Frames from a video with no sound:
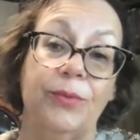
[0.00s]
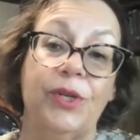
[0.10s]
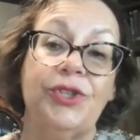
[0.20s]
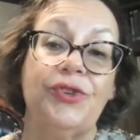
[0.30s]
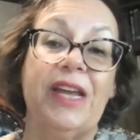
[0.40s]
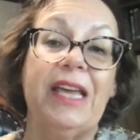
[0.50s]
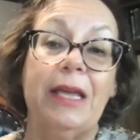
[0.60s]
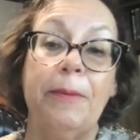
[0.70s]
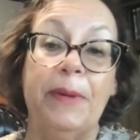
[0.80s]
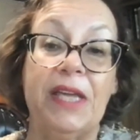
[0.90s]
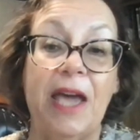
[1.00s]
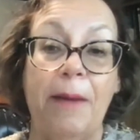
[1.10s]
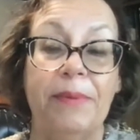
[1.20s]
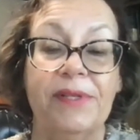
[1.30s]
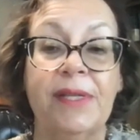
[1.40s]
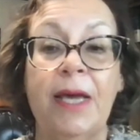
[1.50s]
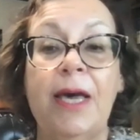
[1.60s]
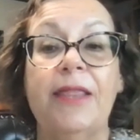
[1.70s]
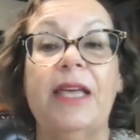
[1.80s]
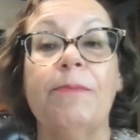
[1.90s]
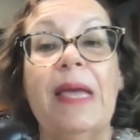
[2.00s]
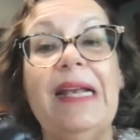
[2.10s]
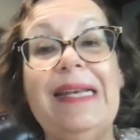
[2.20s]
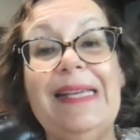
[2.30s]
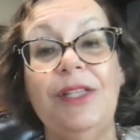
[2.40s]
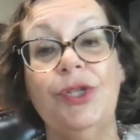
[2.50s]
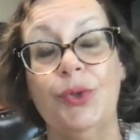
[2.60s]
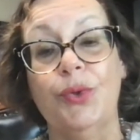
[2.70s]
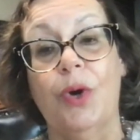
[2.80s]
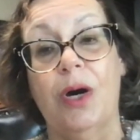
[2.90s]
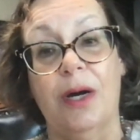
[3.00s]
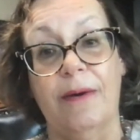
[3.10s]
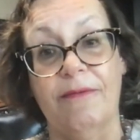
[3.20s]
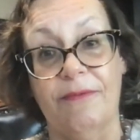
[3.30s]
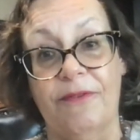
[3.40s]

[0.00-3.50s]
with shrinking hippocampus that may lead to uh,